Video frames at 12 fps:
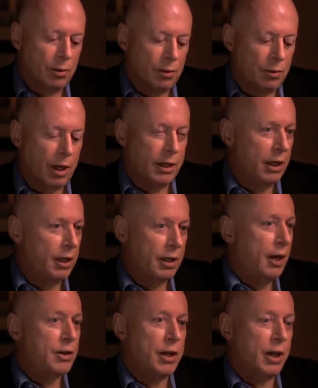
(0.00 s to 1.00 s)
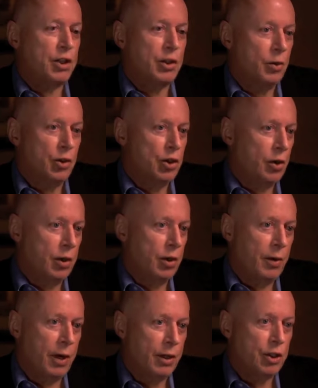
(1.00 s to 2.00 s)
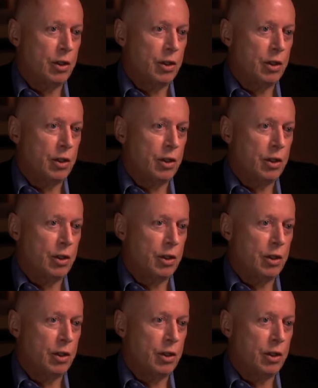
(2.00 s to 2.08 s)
or right incantation or join the right